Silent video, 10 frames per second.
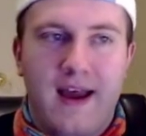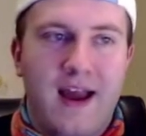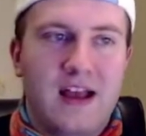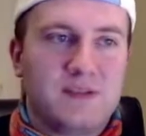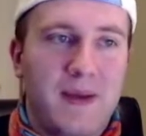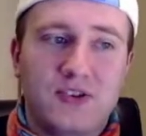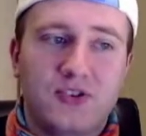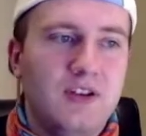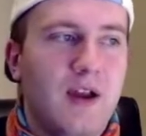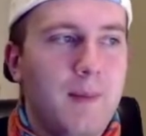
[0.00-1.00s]

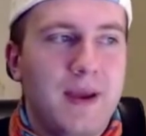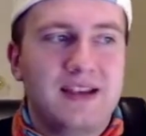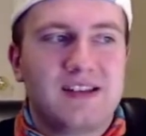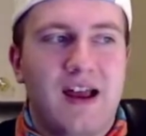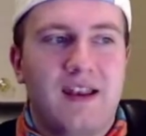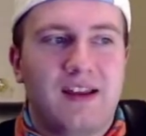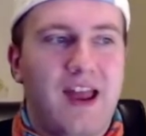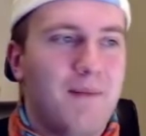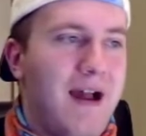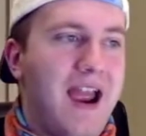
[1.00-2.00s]
especially based on kind
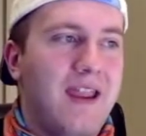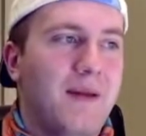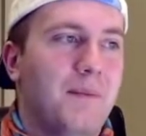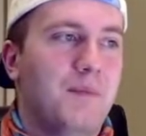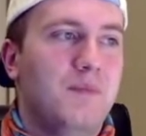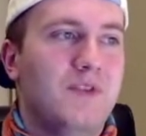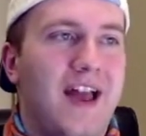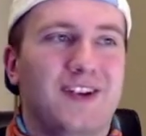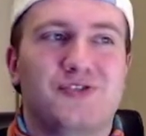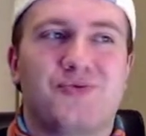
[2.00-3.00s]
of my
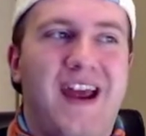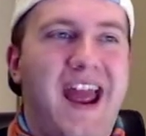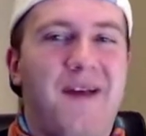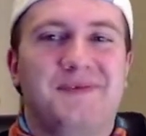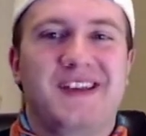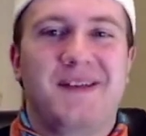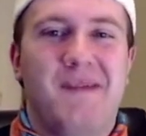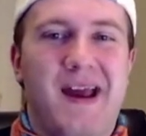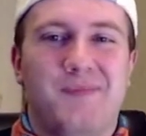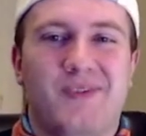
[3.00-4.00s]
like drafts and
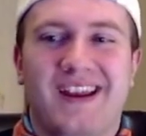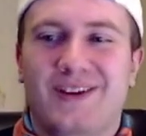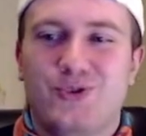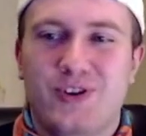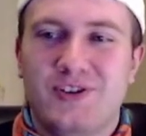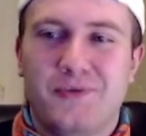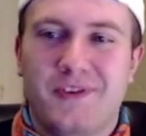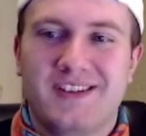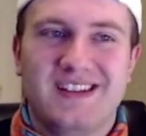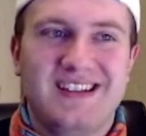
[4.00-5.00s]
my predictions for
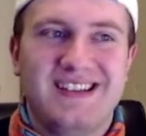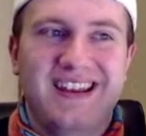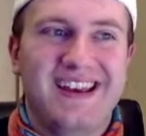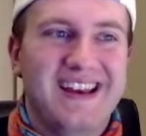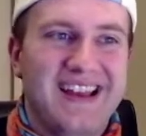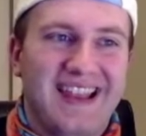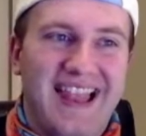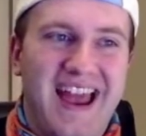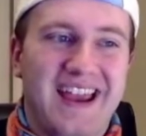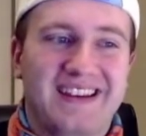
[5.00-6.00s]
the season.
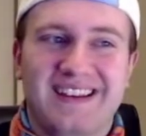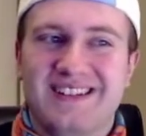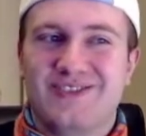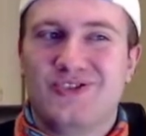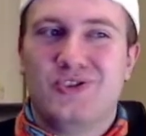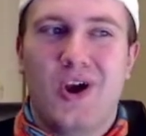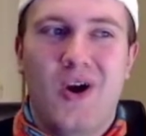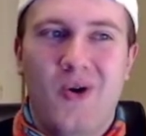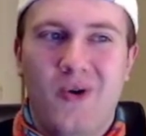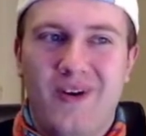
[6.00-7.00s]
Like
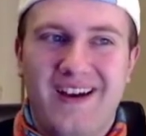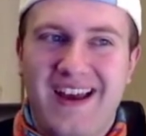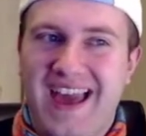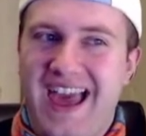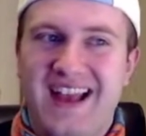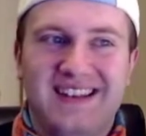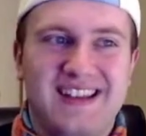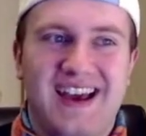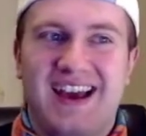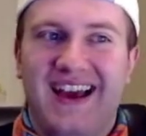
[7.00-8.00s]
Joe at
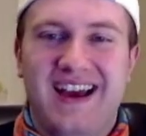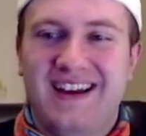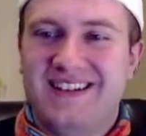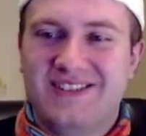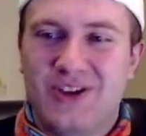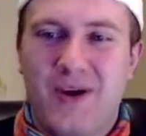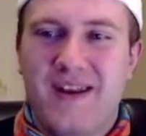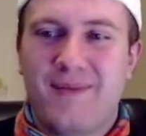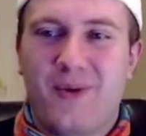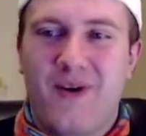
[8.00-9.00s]

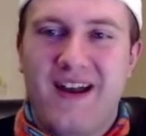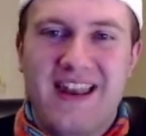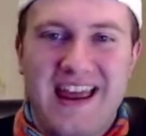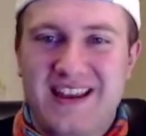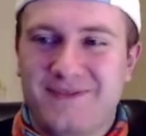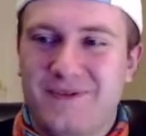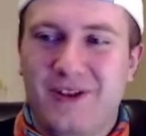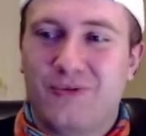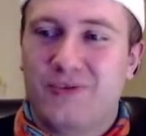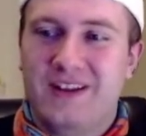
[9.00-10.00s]
number 1 is
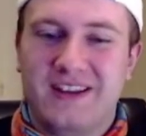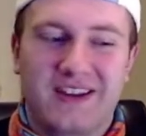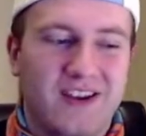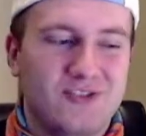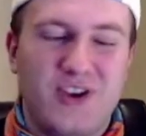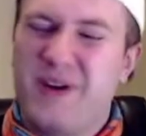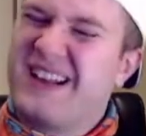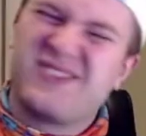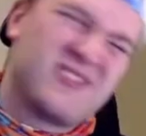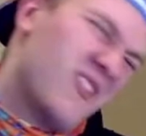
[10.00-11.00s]
feeling really good. Joe got
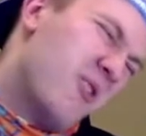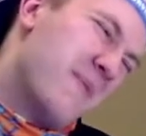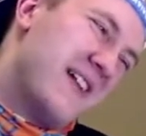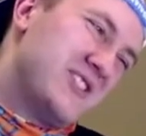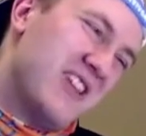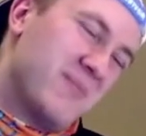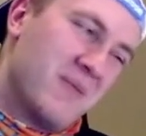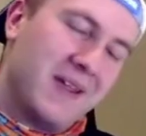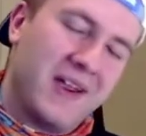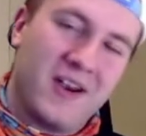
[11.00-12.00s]
so much in the
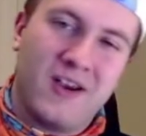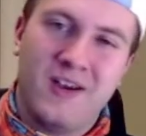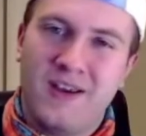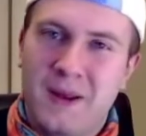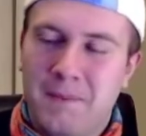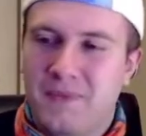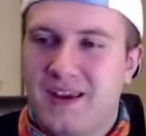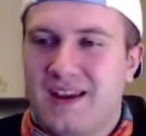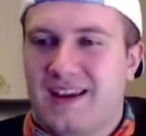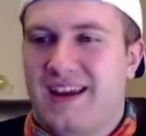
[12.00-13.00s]
premiere.
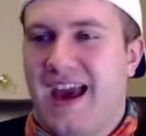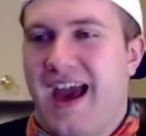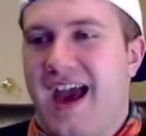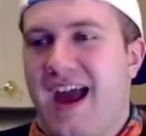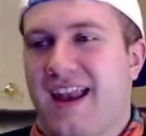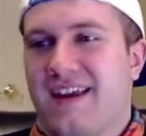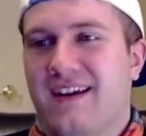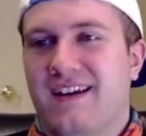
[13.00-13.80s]
He had